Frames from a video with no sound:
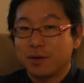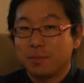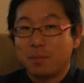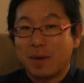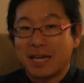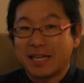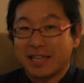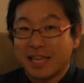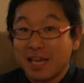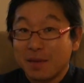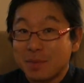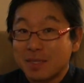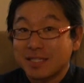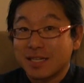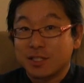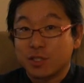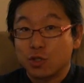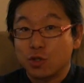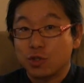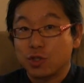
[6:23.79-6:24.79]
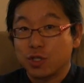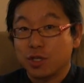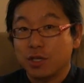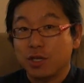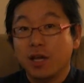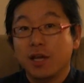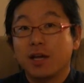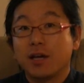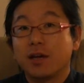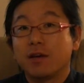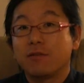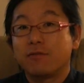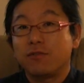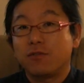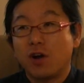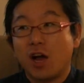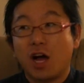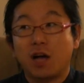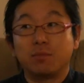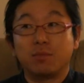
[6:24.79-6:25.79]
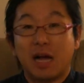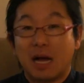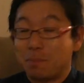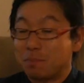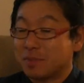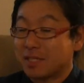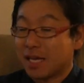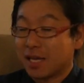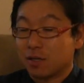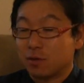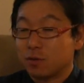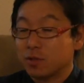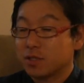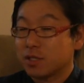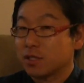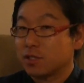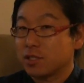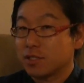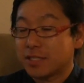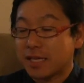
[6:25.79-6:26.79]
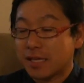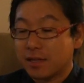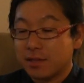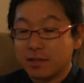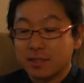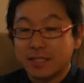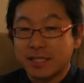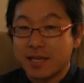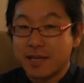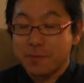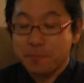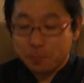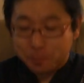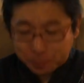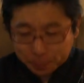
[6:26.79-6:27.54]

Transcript: My name is Atsushi from Sashiko Stitches LLC.